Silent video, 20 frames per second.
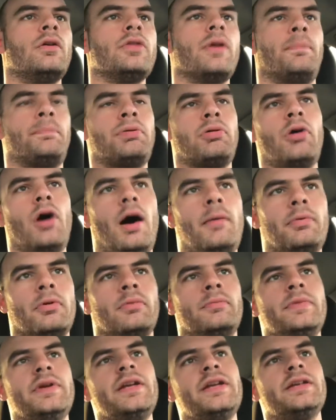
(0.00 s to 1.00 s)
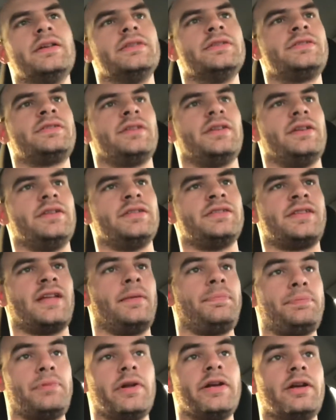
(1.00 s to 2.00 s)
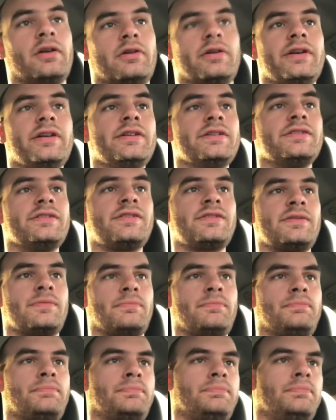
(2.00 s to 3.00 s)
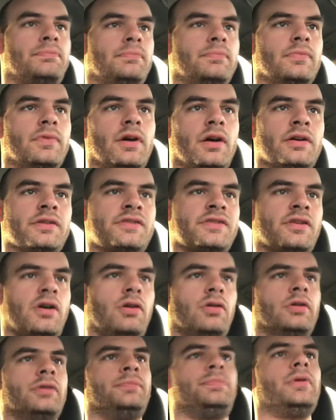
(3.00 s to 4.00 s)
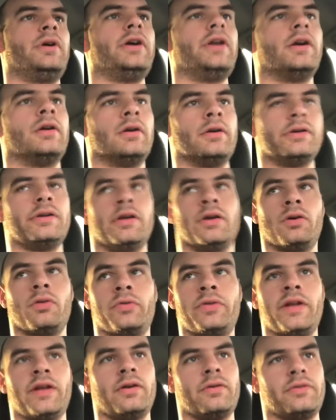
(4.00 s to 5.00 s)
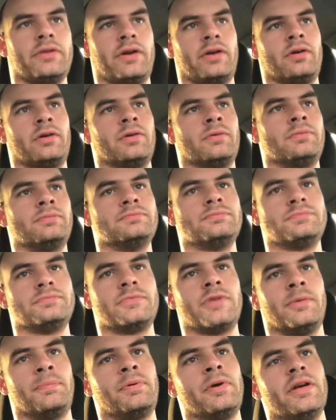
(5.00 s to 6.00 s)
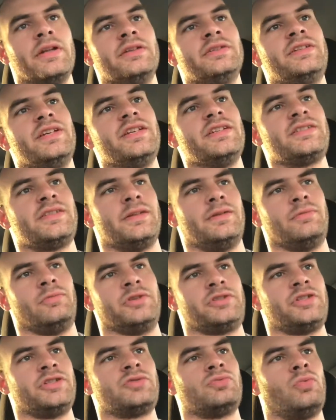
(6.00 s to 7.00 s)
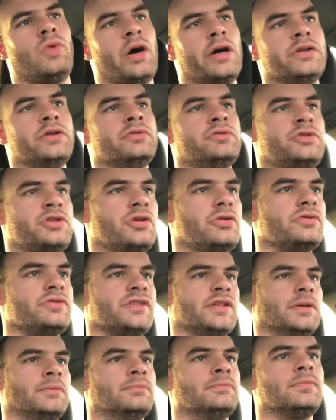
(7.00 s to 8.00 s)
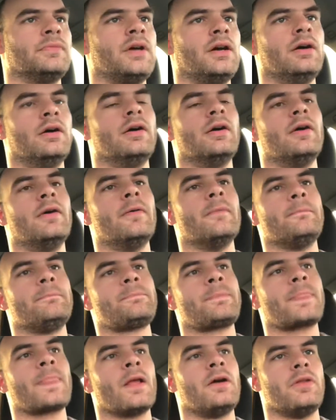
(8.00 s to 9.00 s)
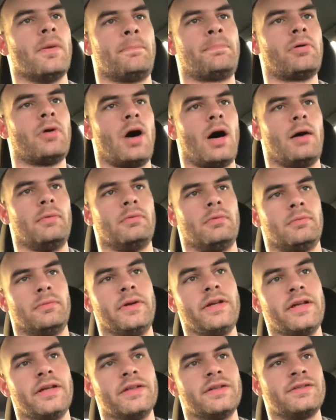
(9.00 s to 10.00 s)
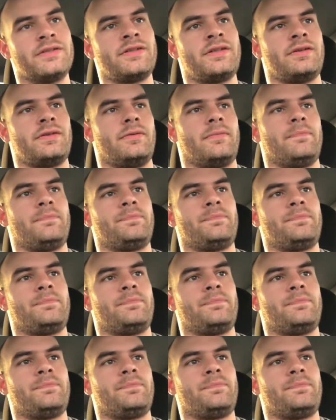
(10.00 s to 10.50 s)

The problem is that player is a solid player. You know, they're pretty decent, which is why you chose them. The problem is